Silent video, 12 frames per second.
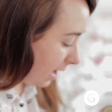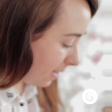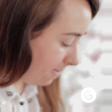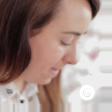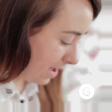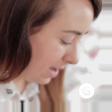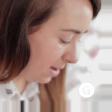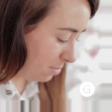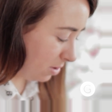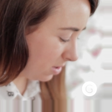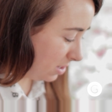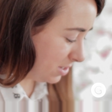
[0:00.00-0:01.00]
And then I'm
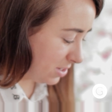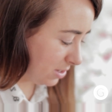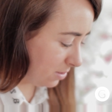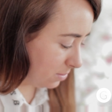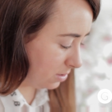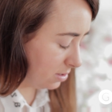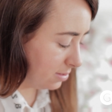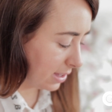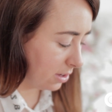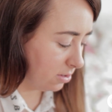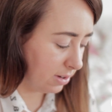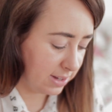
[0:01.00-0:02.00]
not going to do
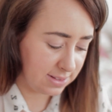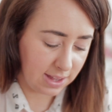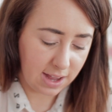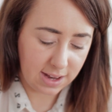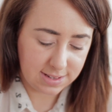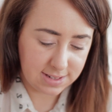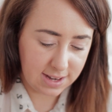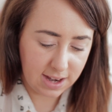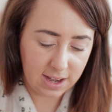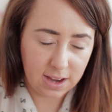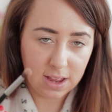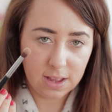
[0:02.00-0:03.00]
like a crazy eye
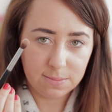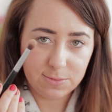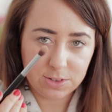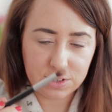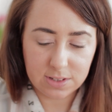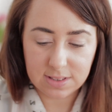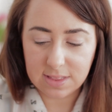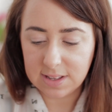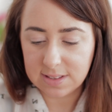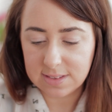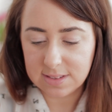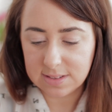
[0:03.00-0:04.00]
today, just using
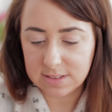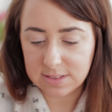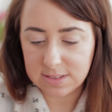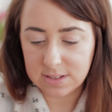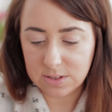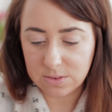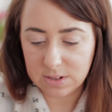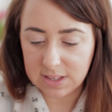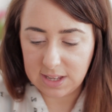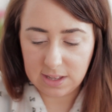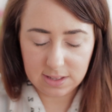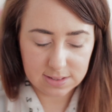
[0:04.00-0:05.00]
this Sedona
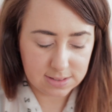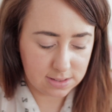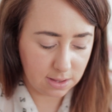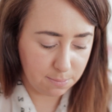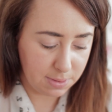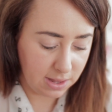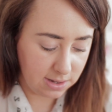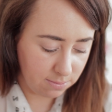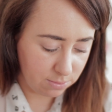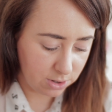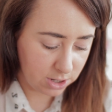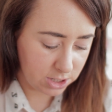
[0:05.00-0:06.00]
Lace
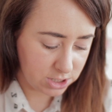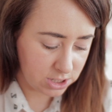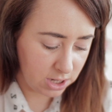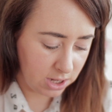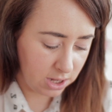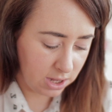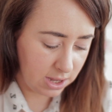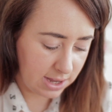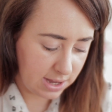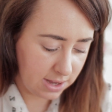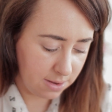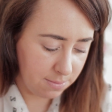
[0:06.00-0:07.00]
blending brush
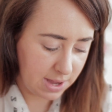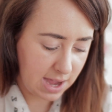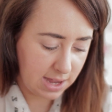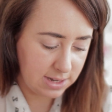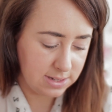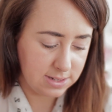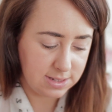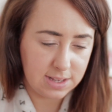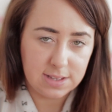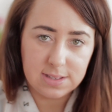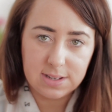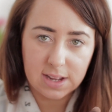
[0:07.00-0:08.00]
and
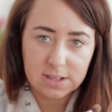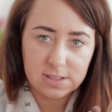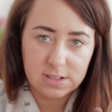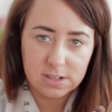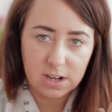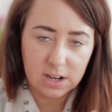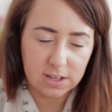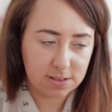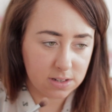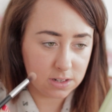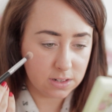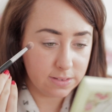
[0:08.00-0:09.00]
this next to
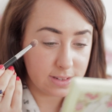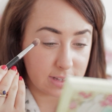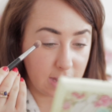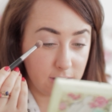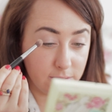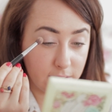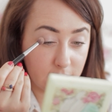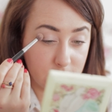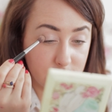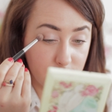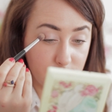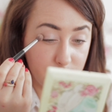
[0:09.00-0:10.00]
darkest colour. It's kind of like a
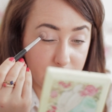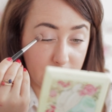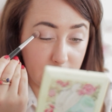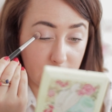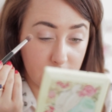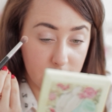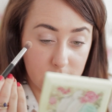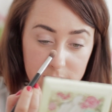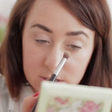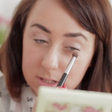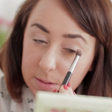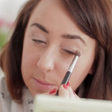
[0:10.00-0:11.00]
taupey
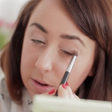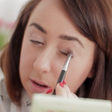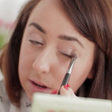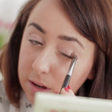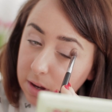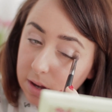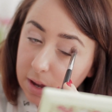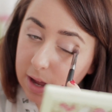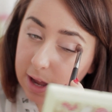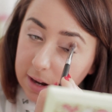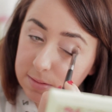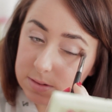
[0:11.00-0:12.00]
shimmer,
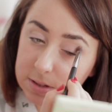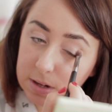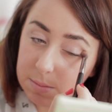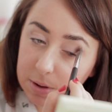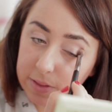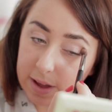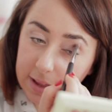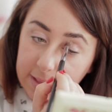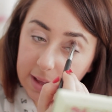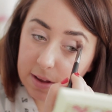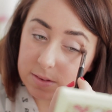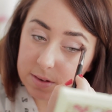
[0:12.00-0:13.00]
and I'm just going to put that in
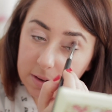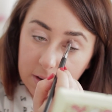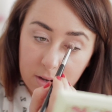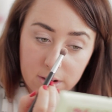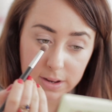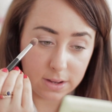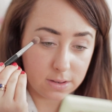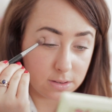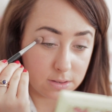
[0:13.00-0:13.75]
the outer corner.